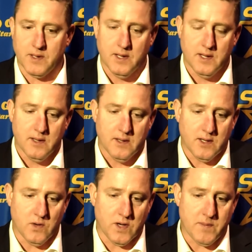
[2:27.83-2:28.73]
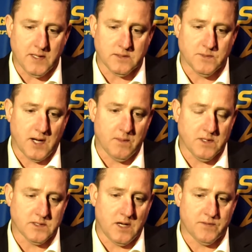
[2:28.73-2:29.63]
But, he made some
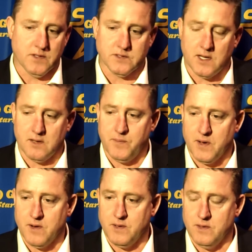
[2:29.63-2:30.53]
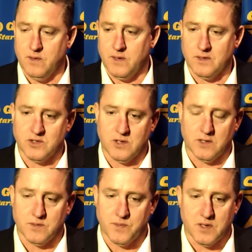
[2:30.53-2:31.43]
timely saves in the second period. I think the
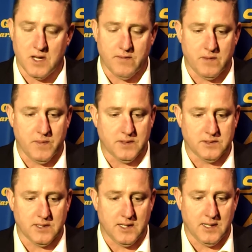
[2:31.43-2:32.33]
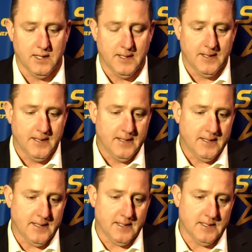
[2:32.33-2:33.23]
shots were pretty even. But
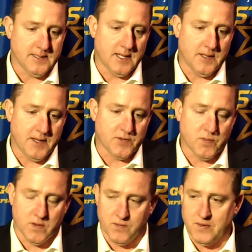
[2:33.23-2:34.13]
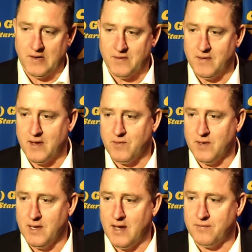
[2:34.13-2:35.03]
at the end of the day, it's one of those nights, I think,
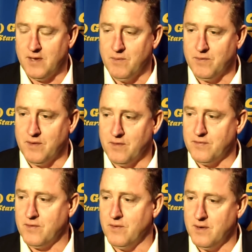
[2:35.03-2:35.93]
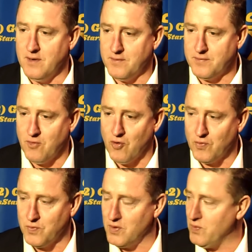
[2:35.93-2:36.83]
where the last team was going to
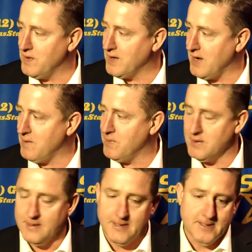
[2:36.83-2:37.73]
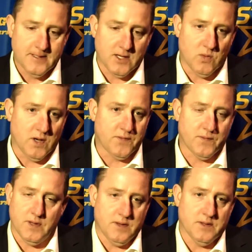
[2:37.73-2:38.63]
score, was going to win the game. But,
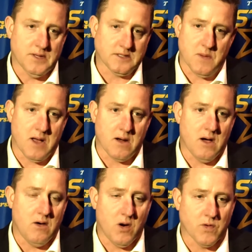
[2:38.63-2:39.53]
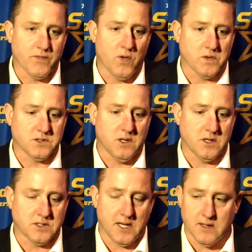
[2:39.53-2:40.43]
it doesn't matter now. All we're focused
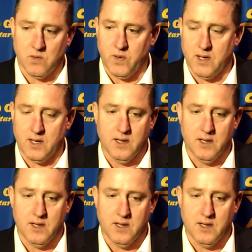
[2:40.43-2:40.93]
on is getting the win.